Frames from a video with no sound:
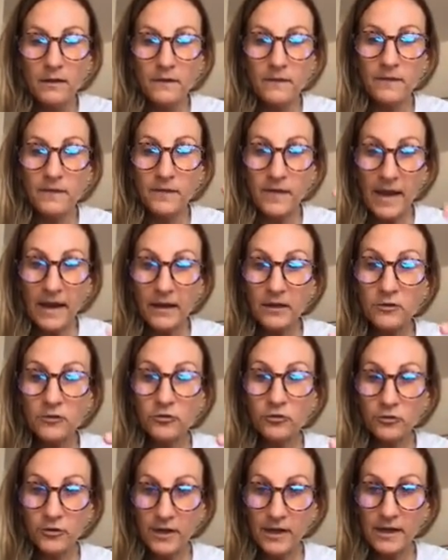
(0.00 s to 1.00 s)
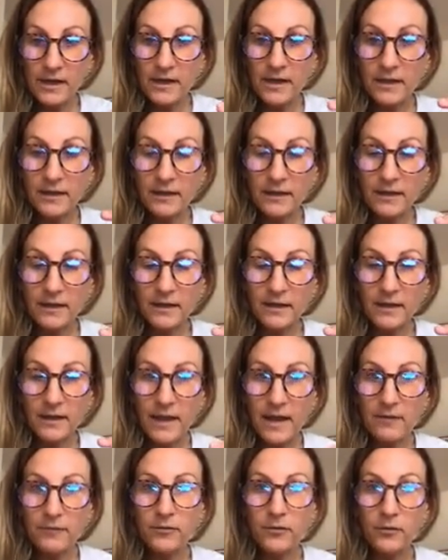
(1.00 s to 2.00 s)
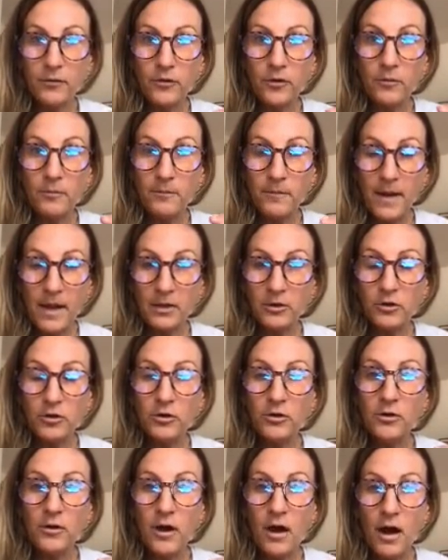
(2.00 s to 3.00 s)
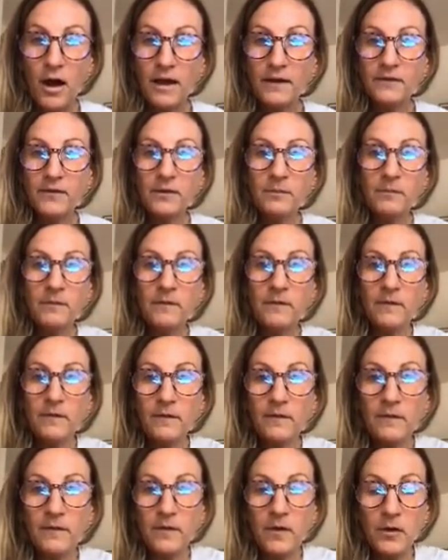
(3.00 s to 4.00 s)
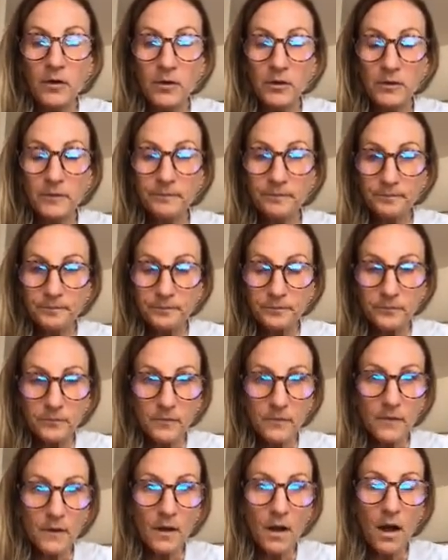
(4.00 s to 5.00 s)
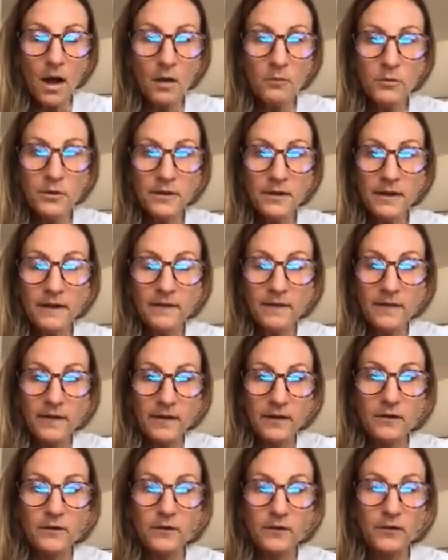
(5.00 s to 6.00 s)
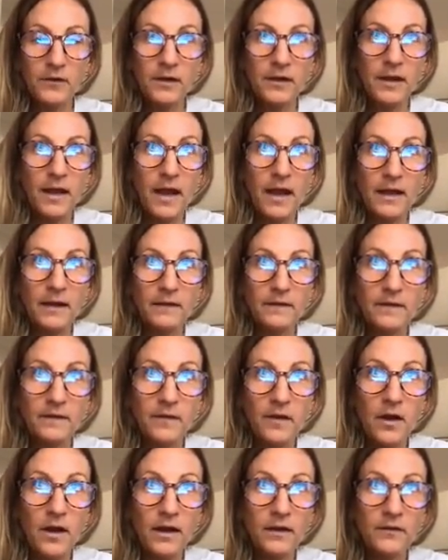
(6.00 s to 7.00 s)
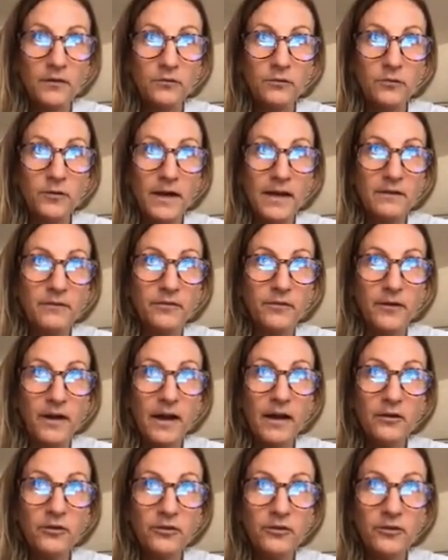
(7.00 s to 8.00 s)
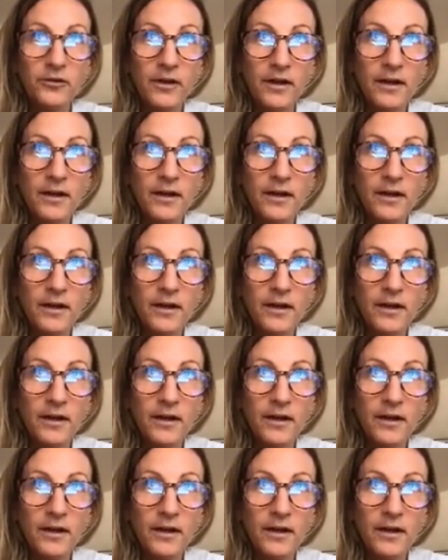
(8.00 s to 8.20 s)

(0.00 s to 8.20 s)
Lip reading: secondary level menu items. So I would consider doing a site refresh,